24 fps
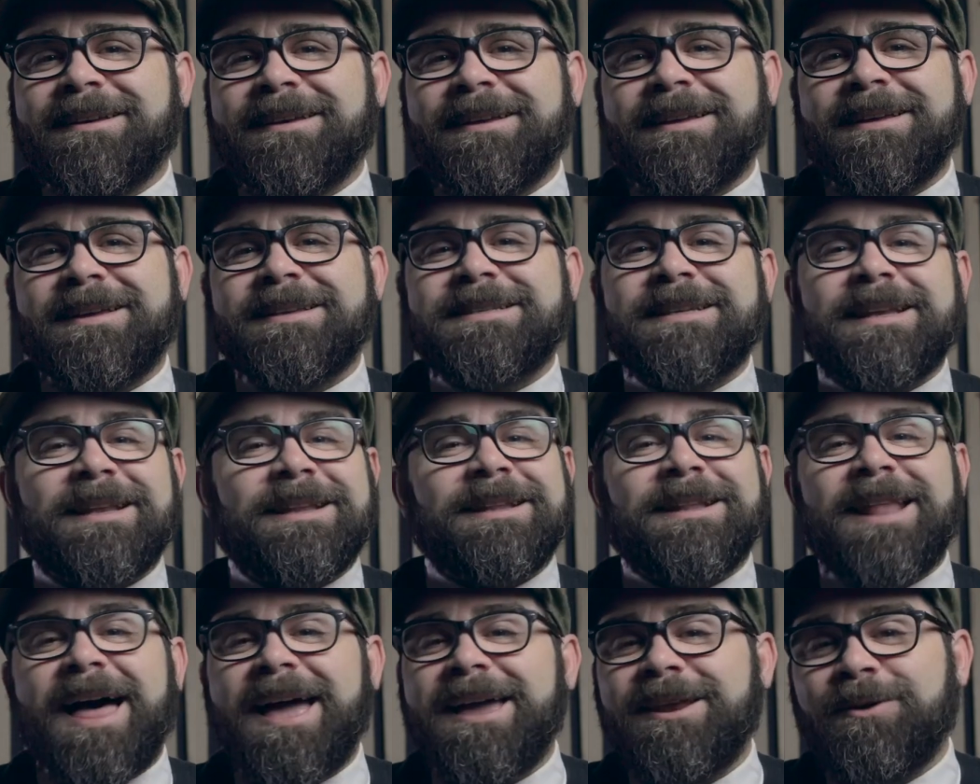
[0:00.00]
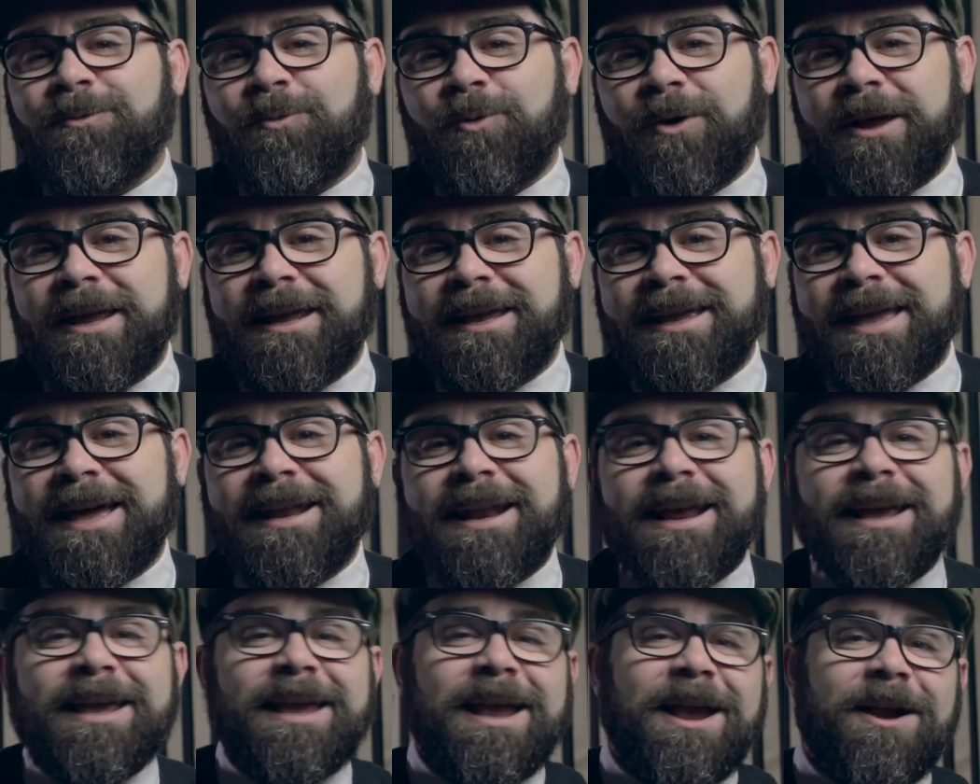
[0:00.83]
Is it lightweight? Can
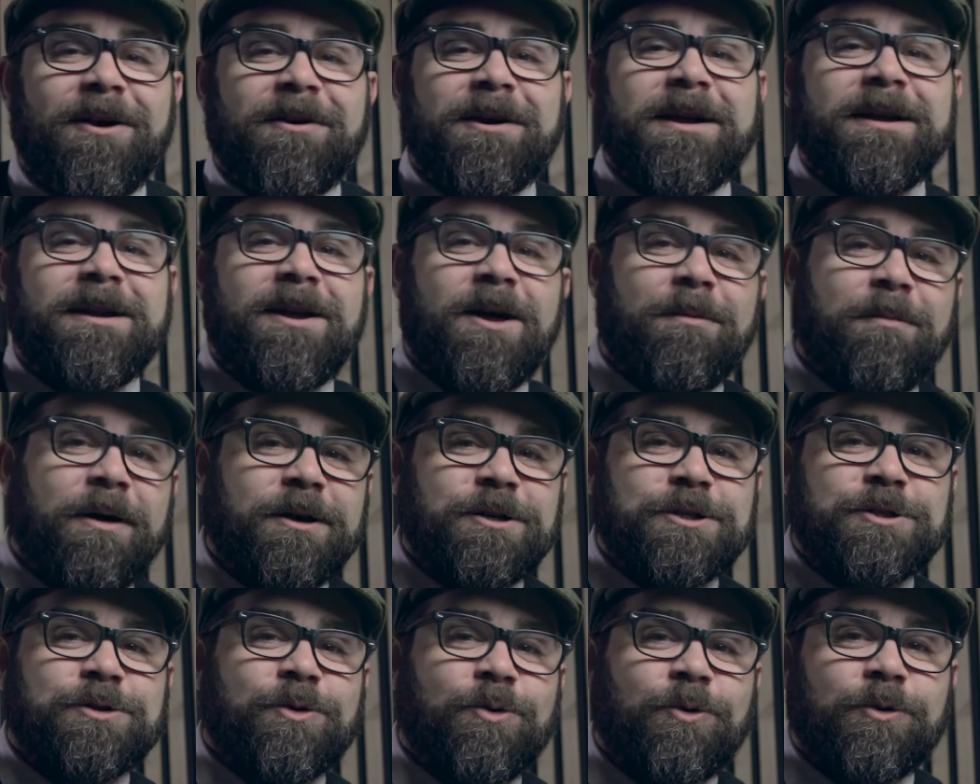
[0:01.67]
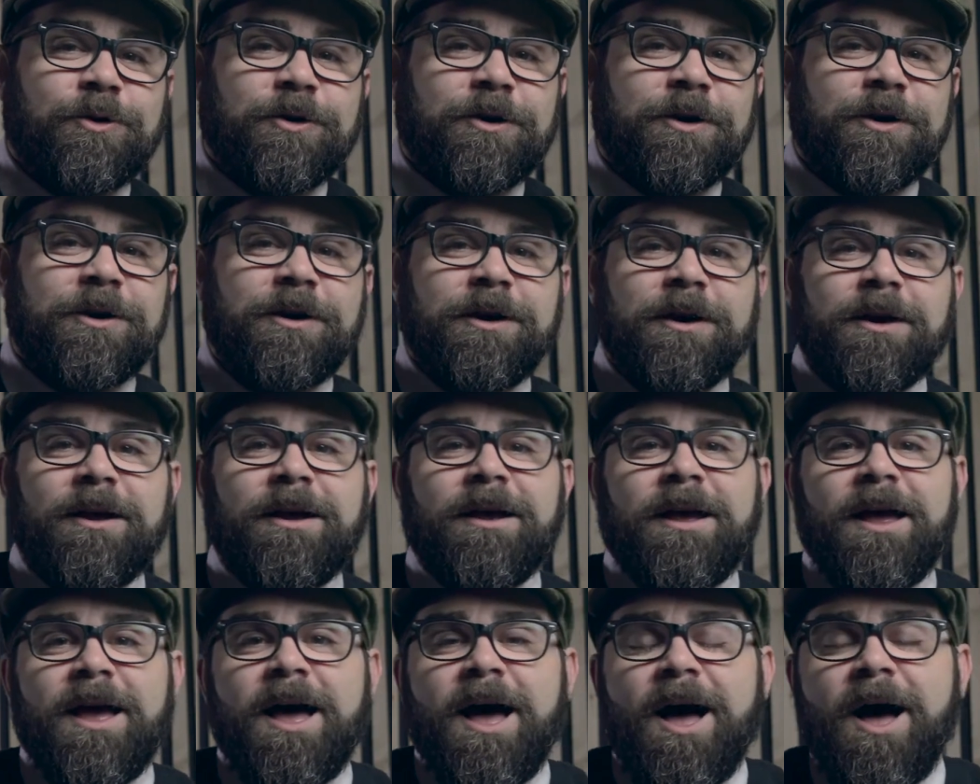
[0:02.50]
I carry it on my shoulder?
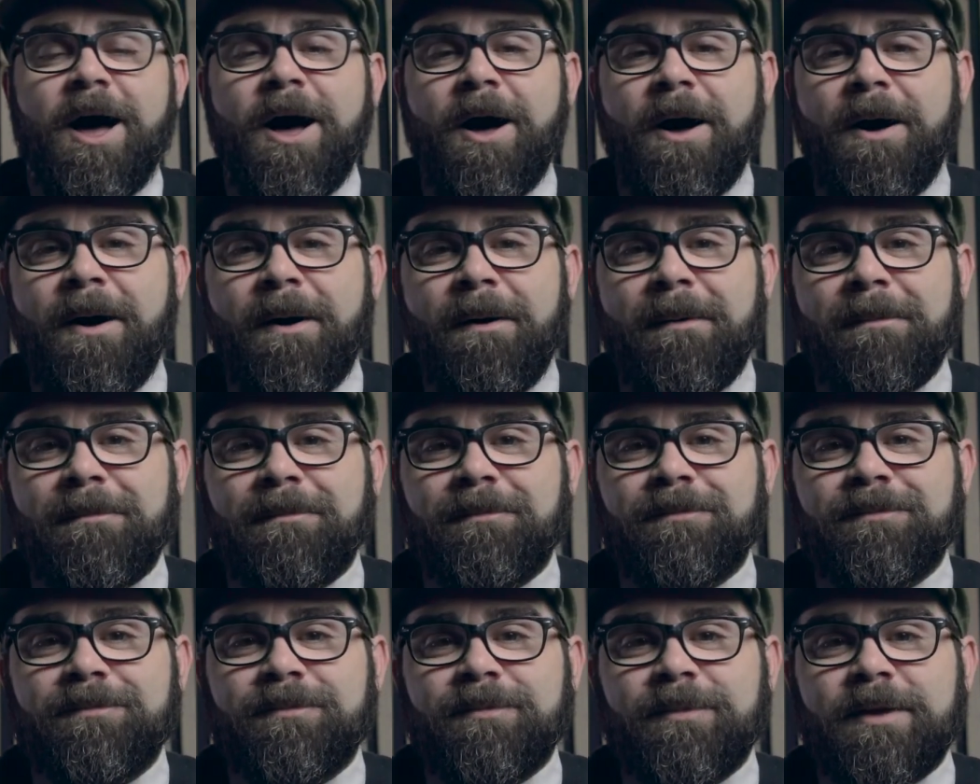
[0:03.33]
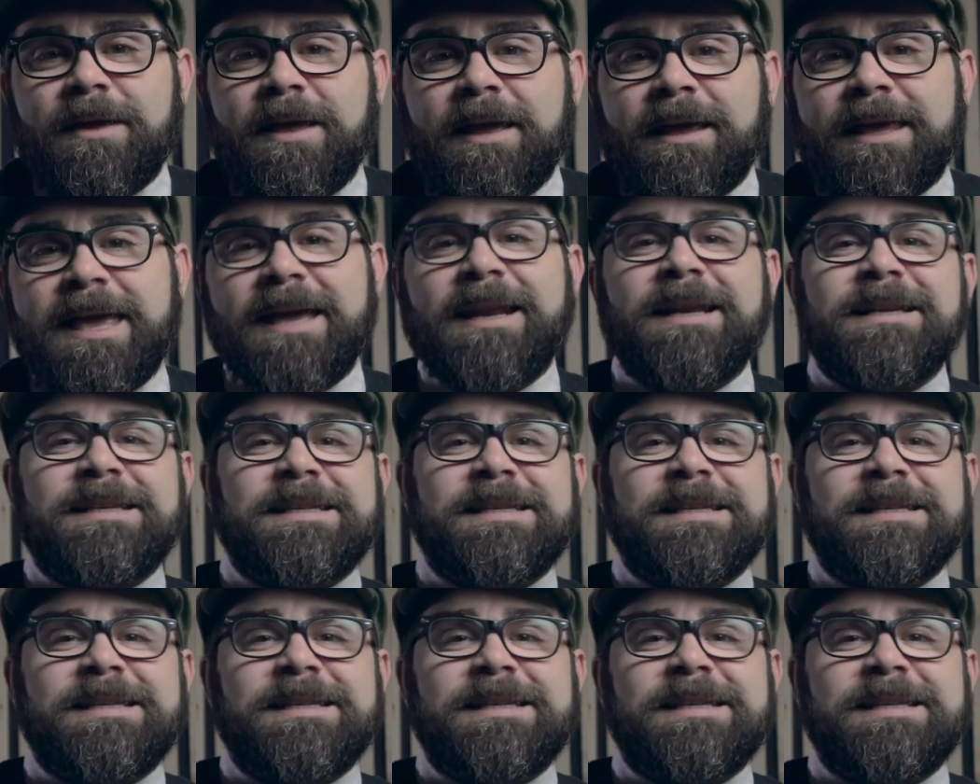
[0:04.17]
Can it